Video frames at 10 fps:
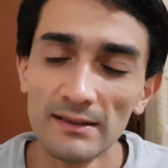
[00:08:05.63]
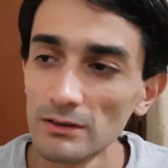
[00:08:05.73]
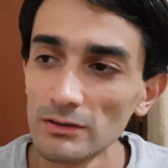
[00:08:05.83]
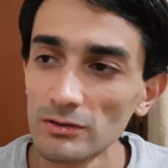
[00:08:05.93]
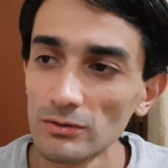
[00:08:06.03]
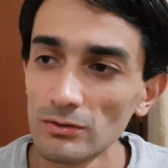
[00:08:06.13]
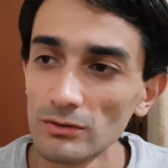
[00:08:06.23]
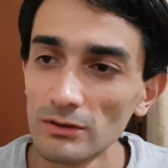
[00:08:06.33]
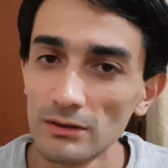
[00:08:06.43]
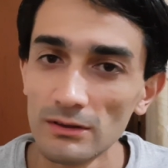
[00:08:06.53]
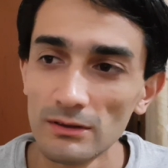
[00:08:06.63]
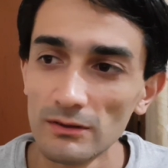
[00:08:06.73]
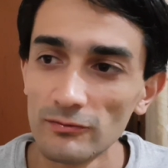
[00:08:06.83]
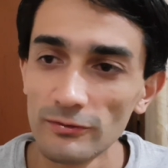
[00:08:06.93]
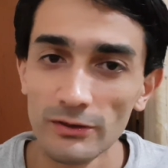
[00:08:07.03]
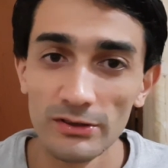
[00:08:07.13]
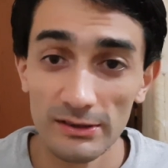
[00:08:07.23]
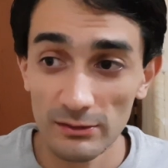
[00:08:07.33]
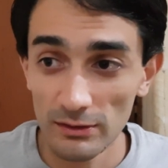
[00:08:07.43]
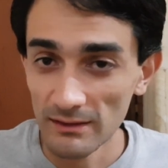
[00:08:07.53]
So the
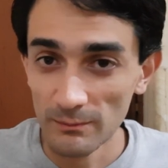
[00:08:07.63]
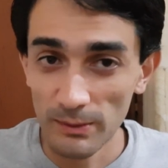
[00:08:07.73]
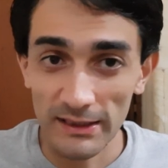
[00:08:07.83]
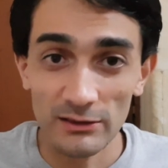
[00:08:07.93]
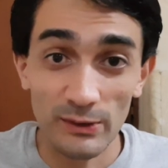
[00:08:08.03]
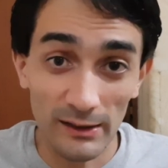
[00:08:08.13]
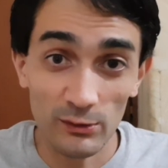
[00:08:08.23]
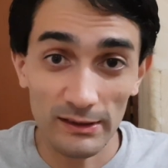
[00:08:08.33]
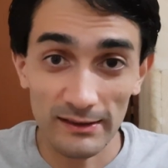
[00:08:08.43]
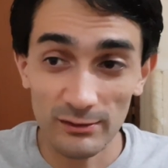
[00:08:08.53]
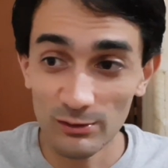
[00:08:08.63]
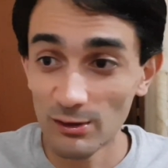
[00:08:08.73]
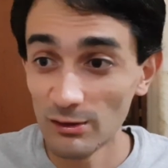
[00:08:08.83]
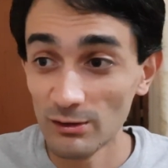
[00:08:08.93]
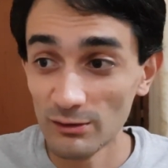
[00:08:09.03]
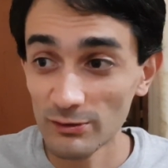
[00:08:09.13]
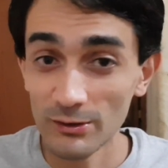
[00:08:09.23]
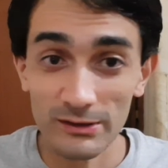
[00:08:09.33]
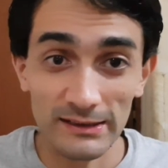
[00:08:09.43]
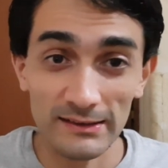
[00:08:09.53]
first place where I wanted to go, of
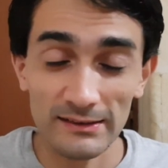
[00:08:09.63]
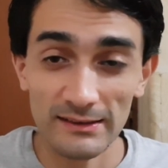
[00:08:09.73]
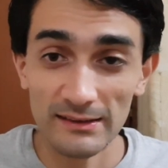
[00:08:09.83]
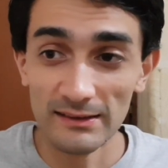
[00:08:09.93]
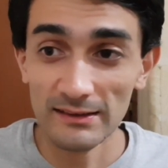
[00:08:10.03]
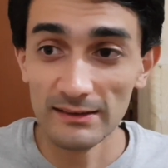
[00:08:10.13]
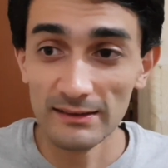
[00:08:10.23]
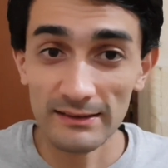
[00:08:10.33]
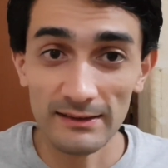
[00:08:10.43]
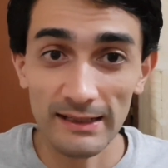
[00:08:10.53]
course, is the